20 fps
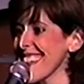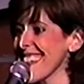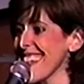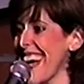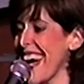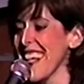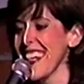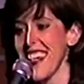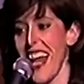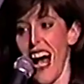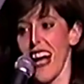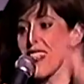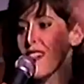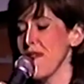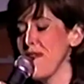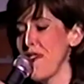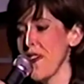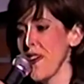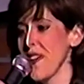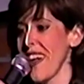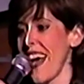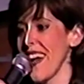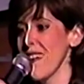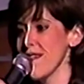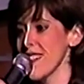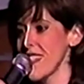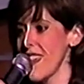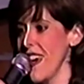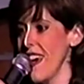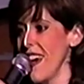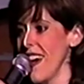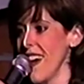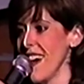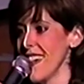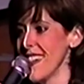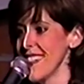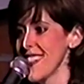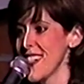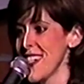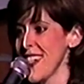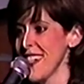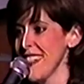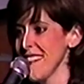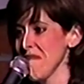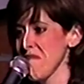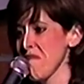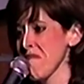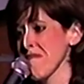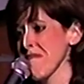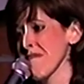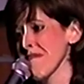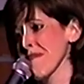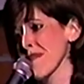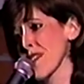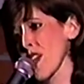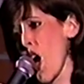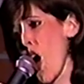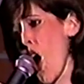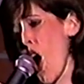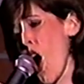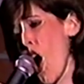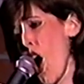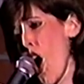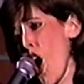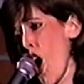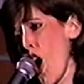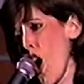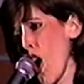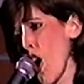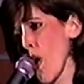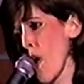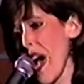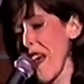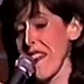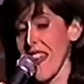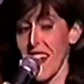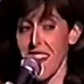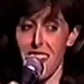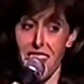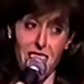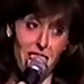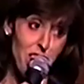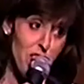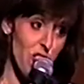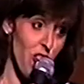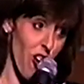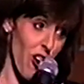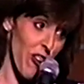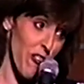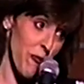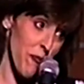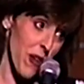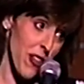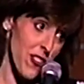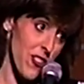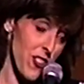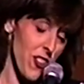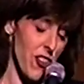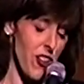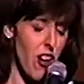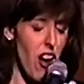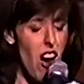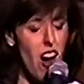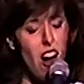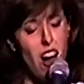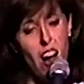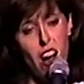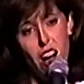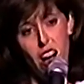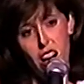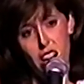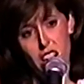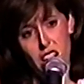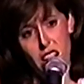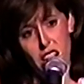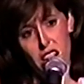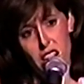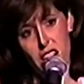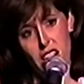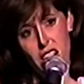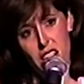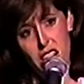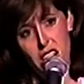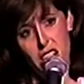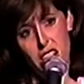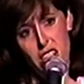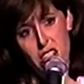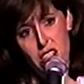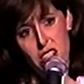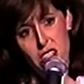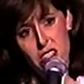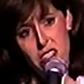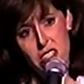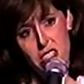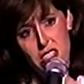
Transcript: I knocked the phone out of his hand. Oh, and that little jar of mustard. Oh.